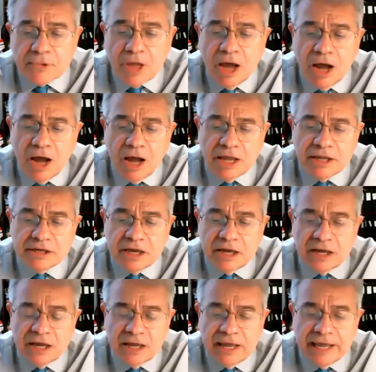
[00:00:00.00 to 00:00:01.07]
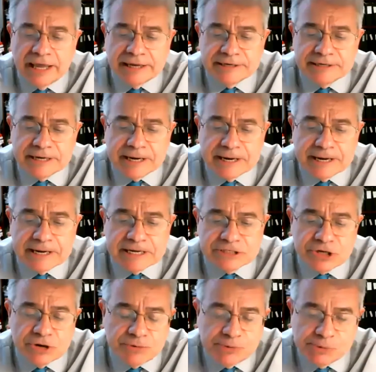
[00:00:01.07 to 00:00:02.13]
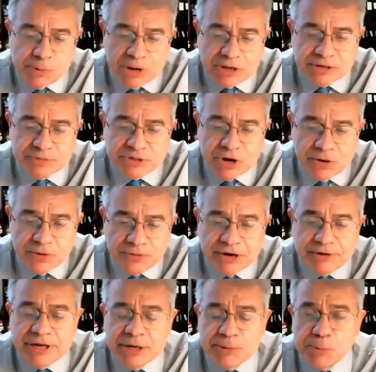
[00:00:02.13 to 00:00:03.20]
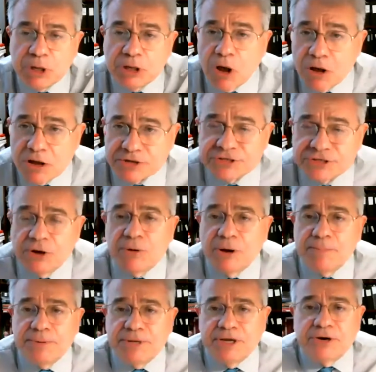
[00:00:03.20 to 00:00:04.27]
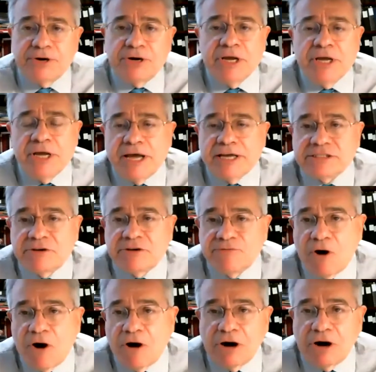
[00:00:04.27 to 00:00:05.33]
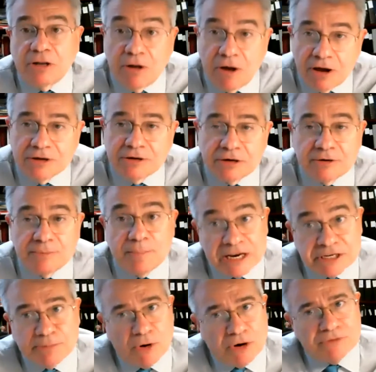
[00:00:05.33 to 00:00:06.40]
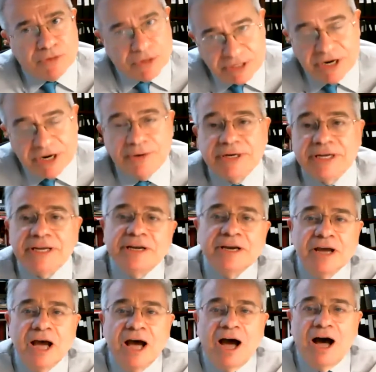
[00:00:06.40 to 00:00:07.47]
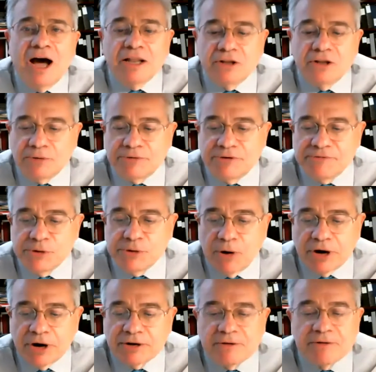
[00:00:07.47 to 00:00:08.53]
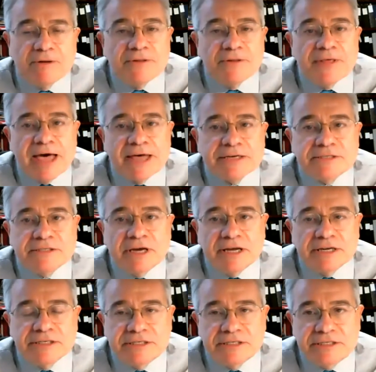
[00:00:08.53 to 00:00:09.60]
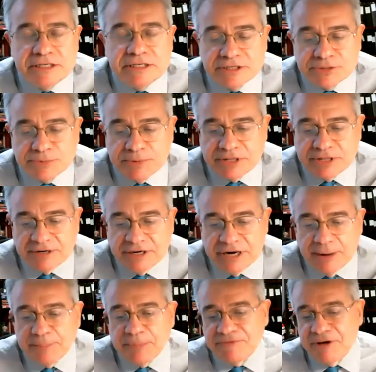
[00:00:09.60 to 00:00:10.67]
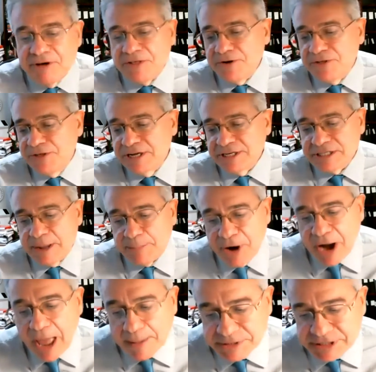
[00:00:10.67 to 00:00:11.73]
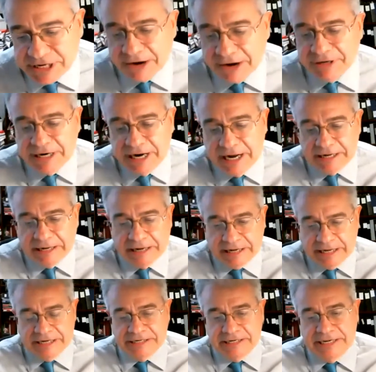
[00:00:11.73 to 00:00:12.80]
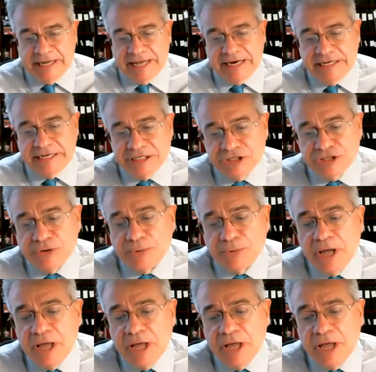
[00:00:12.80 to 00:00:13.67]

Uh, uh, and uh, and so we welcome to go there. It will also appear as a far longer, much more footnoted uh, law review article that uh, deals with a number of other things that perhaps Gerry and I can get into.